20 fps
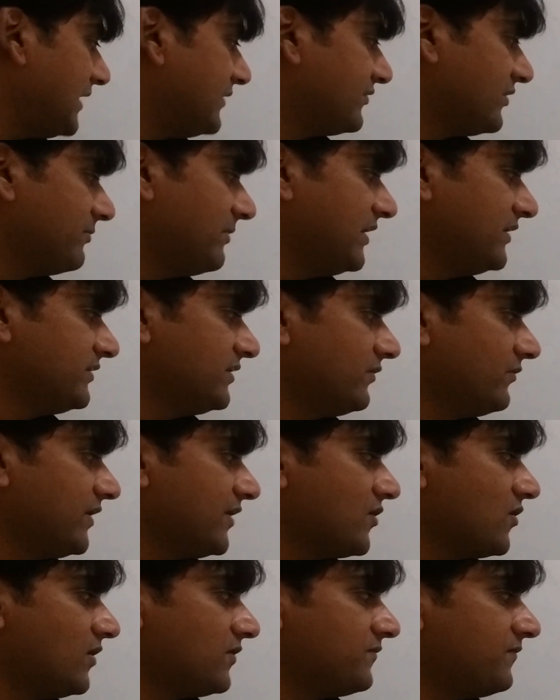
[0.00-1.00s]
And remainder
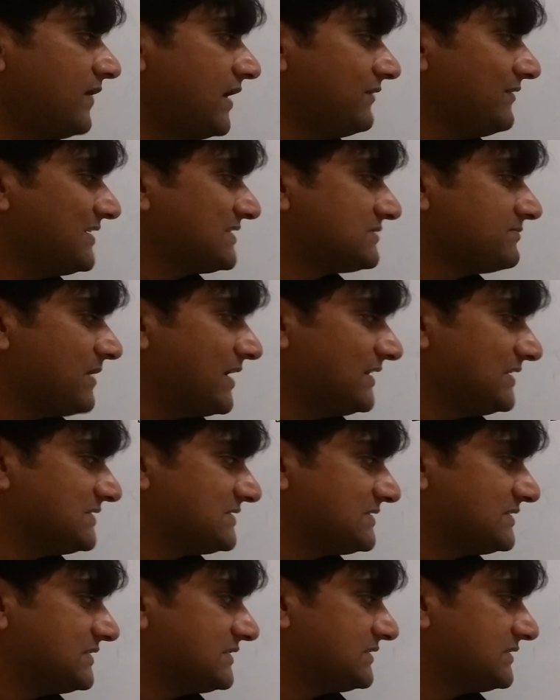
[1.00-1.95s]
we got 5x minus